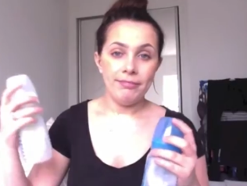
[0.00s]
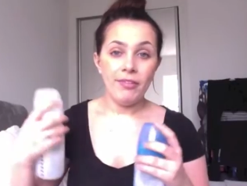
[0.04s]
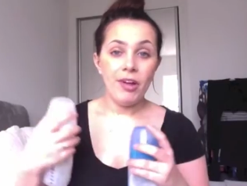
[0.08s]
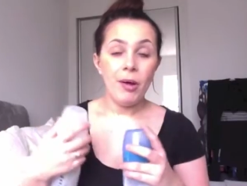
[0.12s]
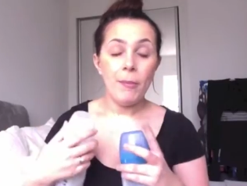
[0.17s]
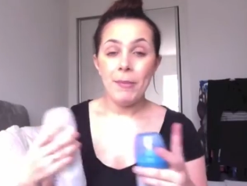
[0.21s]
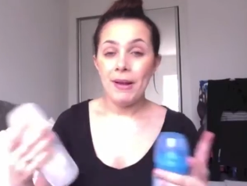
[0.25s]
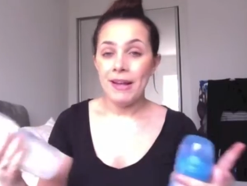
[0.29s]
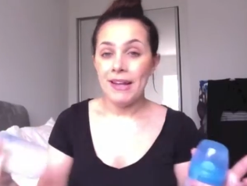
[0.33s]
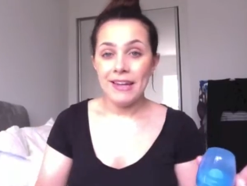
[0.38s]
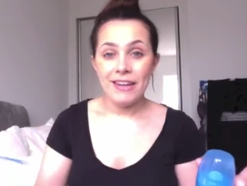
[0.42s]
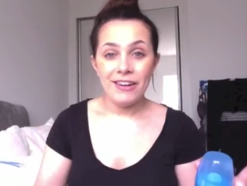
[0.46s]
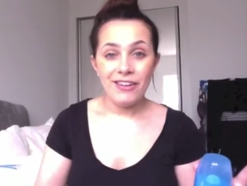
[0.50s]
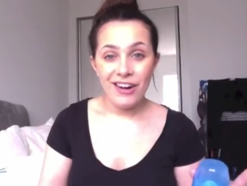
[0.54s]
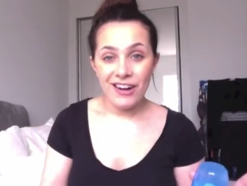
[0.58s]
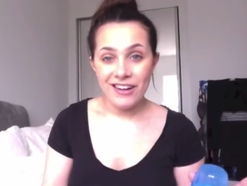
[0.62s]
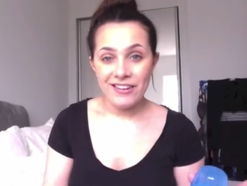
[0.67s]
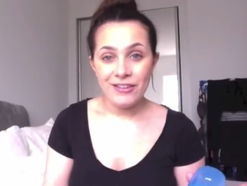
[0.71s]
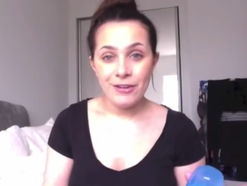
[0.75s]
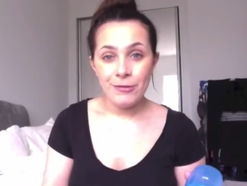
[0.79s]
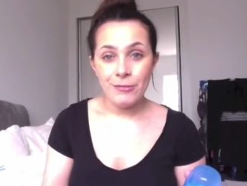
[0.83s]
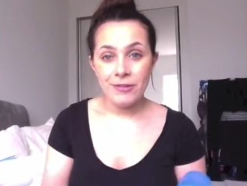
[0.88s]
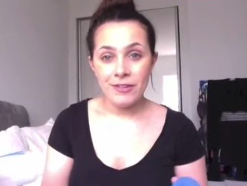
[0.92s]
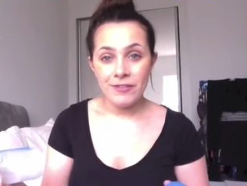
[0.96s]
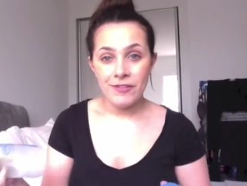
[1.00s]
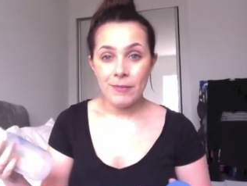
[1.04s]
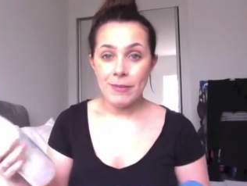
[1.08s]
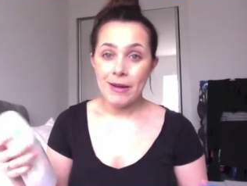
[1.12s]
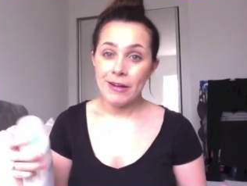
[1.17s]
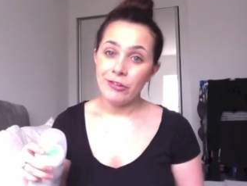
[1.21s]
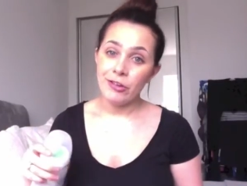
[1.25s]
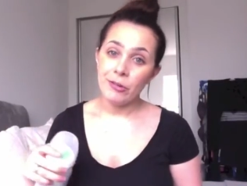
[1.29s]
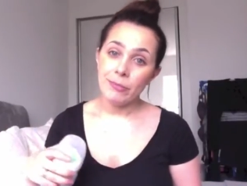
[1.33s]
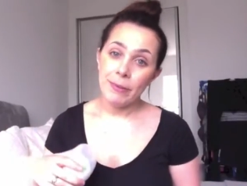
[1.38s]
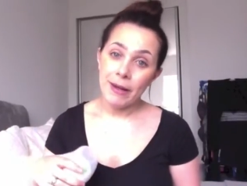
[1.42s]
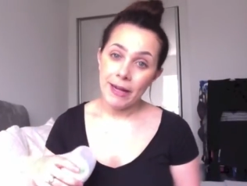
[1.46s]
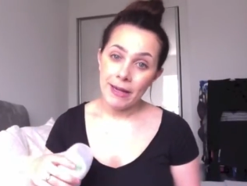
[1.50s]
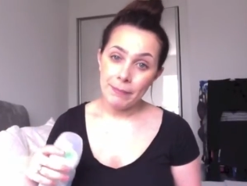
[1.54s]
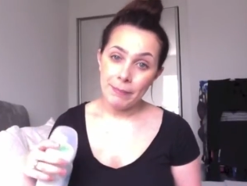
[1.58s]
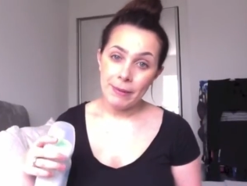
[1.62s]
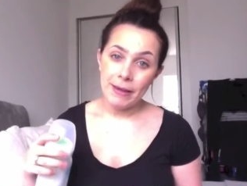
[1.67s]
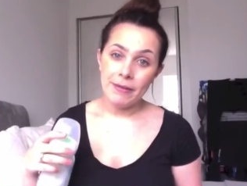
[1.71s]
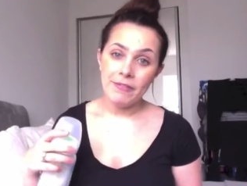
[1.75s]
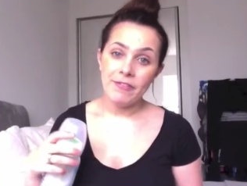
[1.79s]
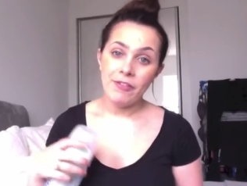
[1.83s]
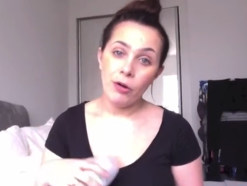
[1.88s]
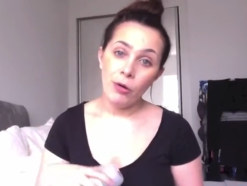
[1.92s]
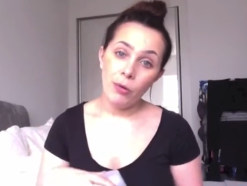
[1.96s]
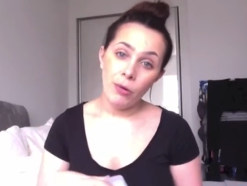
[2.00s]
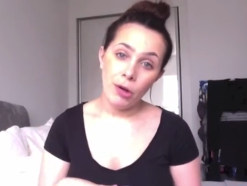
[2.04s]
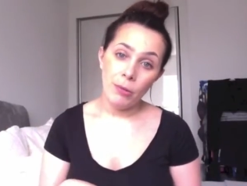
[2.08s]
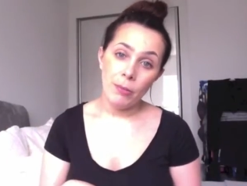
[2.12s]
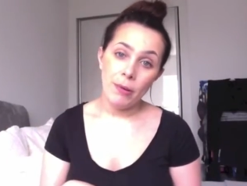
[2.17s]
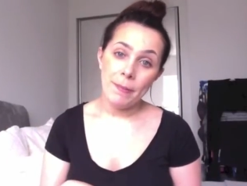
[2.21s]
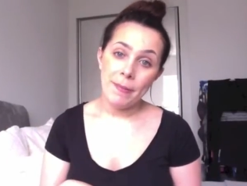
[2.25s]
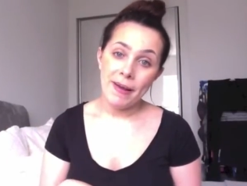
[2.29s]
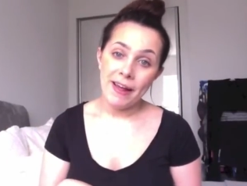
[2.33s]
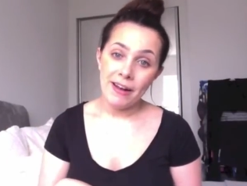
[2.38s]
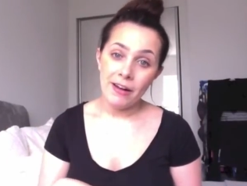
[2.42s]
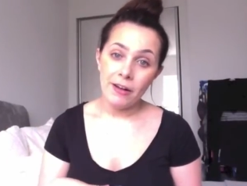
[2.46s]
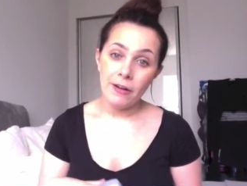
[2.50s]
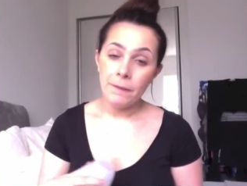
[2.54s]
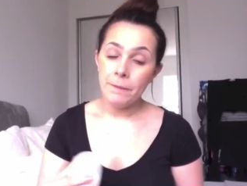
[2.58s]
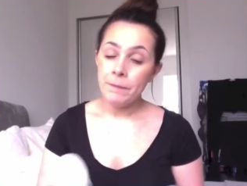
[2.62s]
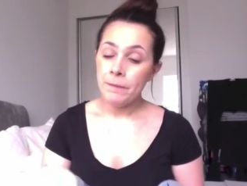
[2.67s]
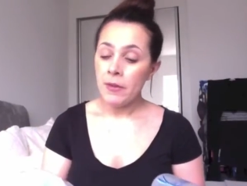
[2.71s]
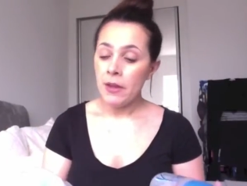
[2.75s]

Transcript: a million items if it makes your baby feel a little bit better